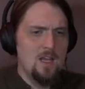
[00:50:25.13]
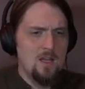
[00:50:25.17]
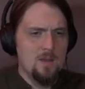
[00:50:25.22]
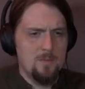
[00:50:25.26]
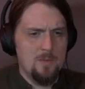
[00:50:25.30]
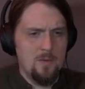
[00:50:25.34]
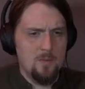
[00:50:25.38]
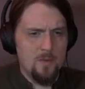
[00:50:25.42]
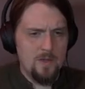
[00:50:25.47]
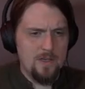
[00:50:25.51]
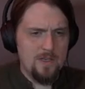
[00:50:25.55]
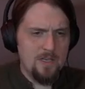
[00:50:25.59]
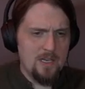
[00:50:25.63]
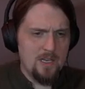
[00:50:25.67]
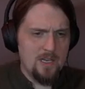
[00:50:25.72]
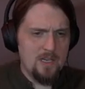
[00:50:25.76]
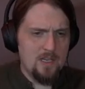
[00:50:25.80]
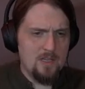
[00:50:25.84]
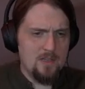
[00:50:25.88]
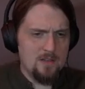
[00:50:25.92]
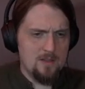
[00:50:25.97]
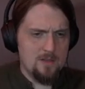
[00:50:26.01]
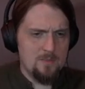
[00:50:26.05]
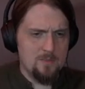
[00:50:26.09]
But one
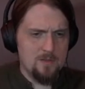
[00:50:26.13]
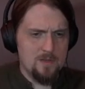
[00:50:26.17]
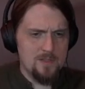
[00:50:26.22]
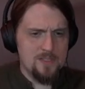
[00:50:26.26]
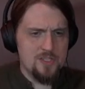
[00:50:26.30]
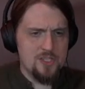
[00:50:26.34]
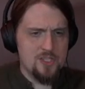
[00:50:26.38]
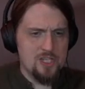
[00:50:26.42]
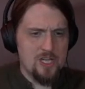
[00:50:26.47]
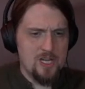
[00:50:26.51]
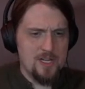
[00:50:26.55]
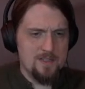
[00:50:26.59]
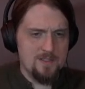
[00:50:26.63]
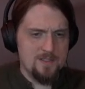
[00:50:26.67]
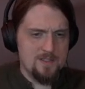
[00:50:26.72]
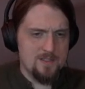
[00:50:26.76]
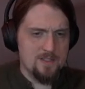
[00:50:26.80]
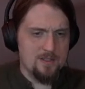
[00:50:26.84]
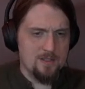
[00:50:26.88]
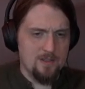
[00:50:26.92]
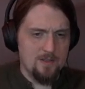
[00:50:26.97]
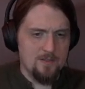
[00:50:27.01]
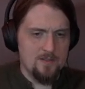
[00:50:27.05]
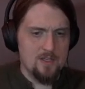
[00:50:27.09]
day, the prince chanced
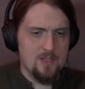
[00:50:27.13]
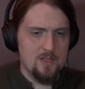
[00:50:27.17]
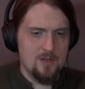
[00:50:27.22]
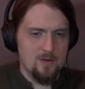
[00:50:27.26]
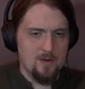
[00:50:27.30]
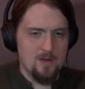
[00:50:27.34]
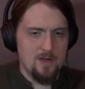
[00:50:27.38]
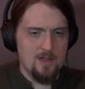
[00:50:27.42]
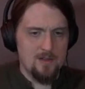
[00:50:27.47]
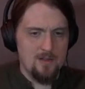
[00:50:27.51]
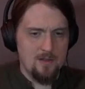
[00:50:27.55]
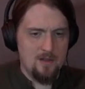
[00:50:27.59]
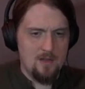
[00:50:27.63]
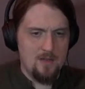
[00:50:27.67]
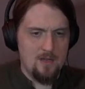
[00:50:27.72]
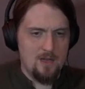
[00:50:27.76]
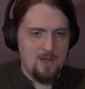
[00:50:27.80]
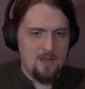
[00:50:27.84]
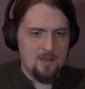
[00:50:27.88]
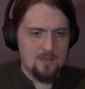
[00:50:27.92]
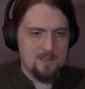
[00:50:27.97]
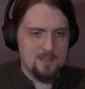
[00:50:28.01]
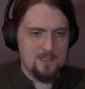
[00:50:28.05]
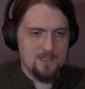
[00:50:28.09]
to leave the door
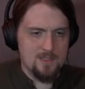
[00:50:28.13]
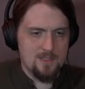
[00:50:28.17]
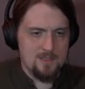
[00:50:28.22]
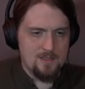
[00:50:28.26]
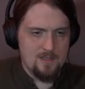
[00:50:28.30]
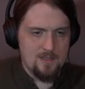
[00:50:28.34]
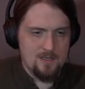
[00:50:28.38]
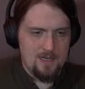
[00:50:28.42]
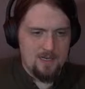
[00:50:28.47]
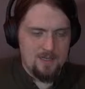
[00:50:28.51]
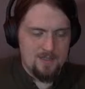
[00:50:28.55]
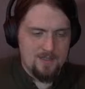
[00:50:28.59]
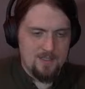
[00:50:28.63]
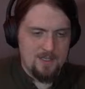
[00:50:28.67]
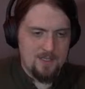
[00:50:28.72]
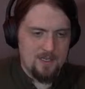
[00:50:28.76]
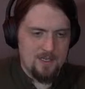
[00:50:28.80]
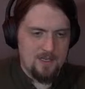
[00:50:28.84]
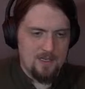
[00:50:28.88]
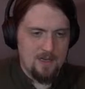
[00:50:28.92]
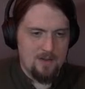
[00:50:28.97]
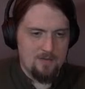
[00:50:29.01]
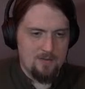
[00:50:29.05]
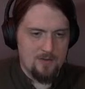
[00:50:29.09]
unlocked, and as he
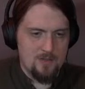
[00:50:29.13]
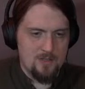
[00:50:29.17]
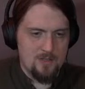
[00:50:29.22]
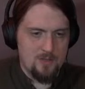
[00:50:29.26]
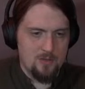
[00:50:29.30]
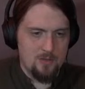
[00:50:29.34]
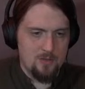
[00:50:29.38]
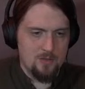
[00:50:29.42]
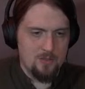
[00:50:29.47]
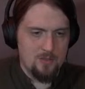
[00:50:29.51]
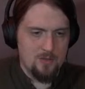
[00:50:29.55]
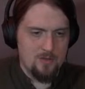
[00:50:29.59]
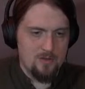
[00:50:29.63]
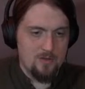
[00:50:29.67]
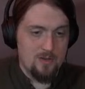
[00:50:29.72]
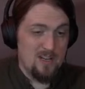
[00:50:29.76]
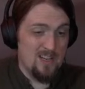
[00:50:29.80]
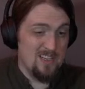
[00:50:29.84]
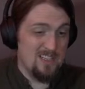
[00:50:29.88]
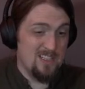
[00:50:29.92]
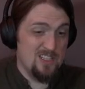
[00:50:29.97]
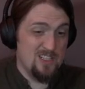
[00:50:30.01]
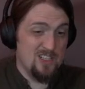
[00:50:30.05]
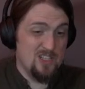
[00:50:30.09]
had never told her
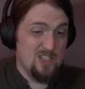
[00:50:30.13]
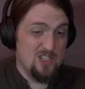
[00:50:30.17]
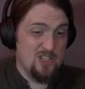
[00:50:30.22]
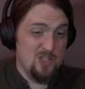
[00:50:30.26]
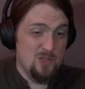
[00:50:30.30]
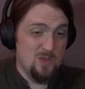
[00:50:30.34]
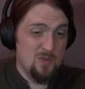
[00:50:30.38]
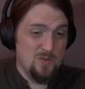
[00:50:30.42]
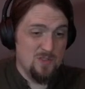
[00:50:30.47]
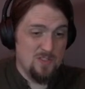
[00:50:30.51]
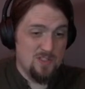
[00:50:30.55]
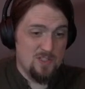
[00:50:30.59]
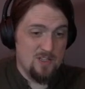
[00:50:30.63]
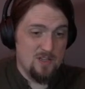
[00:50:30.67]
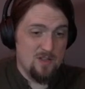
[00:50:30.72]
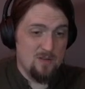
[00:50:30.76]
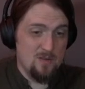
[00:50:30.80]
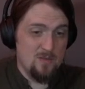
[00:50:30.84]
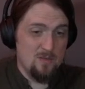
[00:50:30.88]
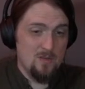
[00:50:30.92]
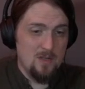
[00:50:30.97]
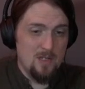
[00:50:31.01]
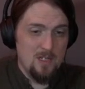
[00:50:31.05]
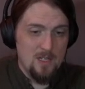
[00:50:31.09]
not to do
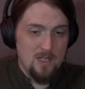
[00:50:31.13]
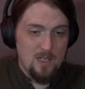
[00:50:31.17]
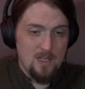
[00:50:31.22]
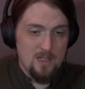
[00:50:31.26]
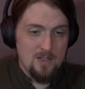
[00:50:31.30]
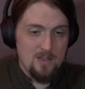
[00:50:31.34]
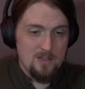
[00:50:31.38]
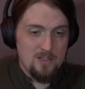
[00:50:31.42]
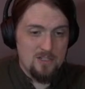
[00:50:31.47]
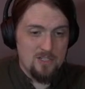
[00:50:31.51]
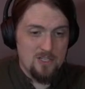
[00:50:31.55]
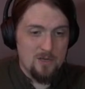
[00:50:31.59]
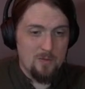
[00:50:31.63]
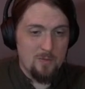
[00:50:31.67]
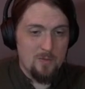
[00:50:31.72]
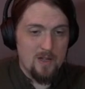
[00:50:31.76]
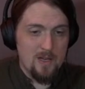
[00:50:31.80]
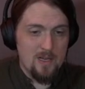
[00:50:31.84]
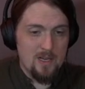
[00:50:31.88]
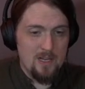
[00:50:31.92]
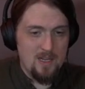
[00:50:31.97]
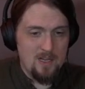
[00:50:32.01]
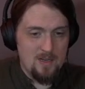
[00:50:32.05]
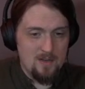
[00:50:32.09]
so, she
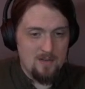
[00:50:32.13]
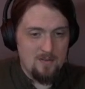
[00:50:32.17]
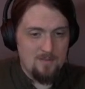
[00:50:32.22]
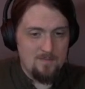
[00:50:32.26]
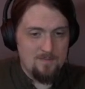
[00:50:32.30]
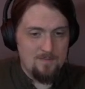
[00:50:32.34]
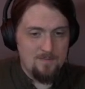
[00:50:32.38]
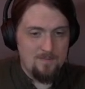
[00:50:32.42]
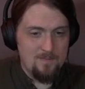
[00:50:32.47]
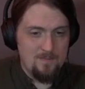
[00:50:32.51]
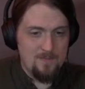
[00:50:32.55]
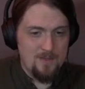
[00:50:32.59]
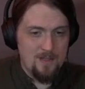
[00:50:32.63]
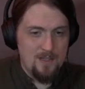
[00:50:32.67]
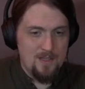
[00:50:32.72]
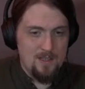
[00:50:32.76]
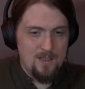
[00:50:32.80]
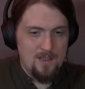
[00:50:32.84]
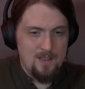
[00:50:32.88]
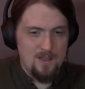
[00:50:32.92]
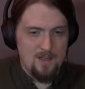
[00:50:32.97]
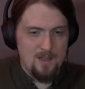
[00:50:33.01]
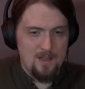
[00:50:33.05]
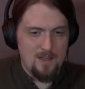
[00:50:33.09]
went in.
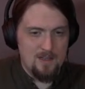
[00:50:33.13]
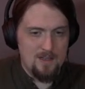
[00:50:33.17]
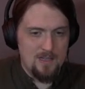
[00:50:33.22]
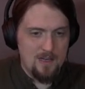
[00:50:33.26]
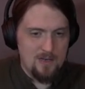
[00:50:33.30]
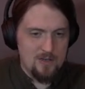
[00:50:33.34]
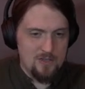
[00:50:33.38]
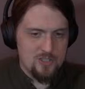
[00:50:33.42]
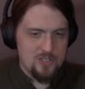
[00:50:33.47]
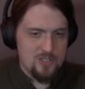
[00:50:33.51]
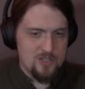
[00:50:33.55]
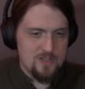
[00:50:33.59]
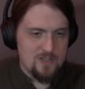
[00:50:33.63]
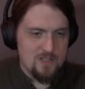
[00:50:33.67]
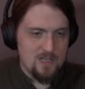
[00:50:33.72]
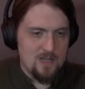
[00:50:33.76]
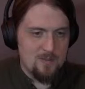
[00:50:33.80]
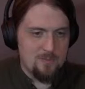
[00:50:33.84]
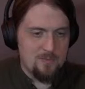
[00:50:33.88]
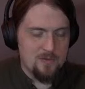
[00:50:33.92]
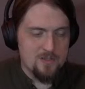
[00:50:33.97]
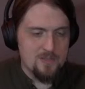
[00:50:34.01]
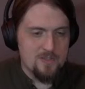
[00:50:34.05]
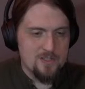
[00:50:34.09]
And there she
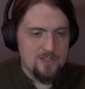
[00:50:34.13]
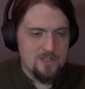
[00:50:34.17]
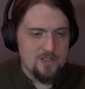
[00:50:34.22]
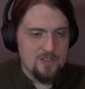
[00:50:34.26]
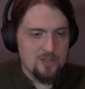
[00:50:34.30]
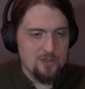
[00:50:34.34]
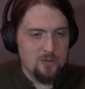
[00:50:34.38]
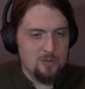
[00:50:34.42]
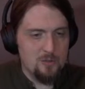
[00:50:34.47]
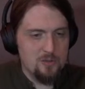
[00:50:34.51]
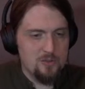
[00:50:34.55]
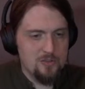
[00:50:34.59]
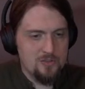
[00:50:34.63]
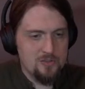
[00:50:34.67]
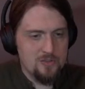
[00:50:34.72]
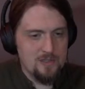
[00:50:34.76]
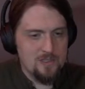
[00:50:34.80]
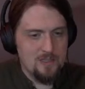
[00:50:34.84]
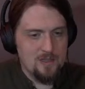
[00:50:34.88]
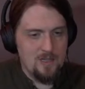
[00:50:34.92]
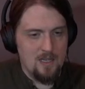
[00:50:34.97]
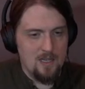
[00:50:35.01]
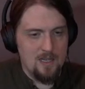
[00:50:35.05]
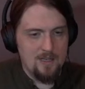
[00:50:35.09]
saw Princess
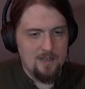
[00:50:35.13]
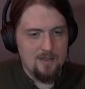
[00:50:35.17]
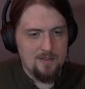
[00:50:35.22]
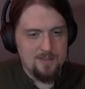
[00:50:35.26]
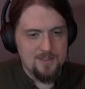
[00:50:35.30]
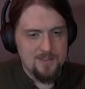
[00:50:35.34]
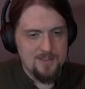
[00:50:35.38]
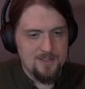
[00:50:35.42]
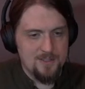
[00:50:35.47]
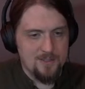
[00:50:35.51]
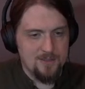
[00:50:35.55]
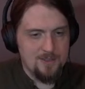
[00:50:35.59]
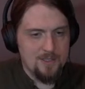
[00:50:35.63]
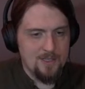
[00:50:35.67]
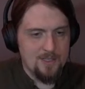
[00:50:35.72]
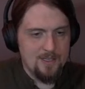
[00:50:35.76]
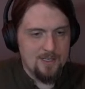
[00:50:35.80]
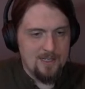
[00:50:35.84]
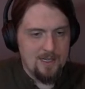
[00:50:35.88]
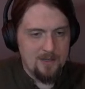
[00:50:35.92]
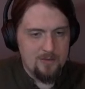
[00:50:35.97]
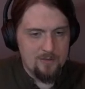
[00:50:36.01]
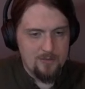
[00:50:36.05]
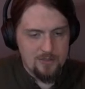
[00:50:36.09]
Goldtree lying on the silken
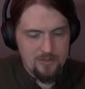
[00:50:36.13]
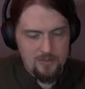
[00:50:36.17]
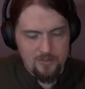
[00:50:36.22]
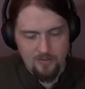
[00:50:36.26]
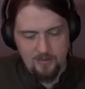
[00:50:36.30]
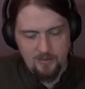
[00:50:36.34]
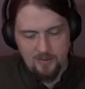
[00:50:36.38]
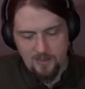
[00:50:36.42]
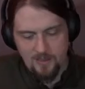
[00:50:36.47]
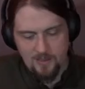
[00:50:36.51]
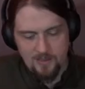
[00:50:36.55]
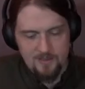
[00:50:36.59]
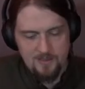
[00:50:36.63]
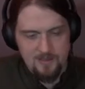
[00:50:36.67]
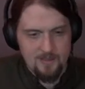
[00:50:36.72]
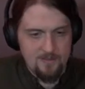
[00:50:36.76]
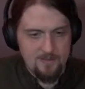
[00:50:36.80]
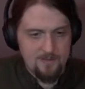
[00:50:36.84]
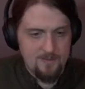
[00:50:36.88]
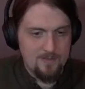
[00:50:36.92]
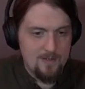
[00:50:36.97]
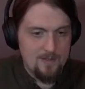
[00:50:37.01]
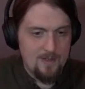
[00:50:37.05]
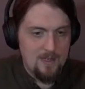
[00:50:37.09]
couch, looking as
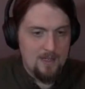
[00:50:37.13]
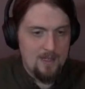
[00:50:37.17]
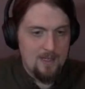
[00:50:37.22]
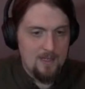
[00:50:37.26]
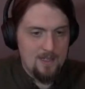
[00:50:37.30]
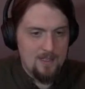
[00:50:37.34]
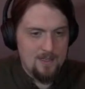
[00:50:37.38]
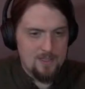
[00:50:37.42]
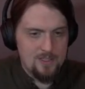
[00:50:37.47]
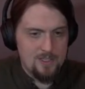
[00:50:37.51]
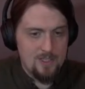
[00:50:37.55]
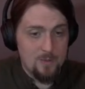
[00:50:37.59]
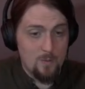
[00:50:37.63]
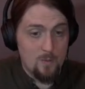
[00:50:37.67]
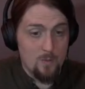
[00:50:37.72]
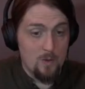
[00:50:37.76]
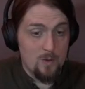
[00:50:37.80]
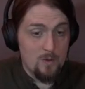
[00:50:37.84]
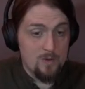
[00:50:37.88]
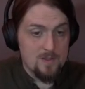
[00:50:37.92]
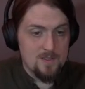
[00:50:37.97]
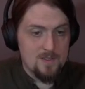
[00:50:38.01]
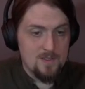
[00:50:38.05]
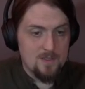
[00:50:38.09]
if she
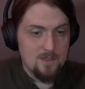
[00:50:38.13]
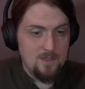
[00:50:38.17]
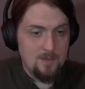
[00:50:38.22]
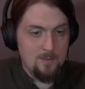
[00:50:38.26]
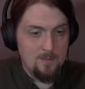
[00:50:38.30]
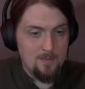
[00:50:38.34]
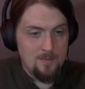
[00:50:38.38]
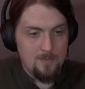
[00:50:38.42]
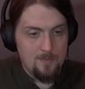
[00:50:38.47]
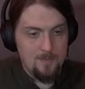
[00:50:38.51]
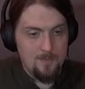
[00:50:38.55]
were asleep.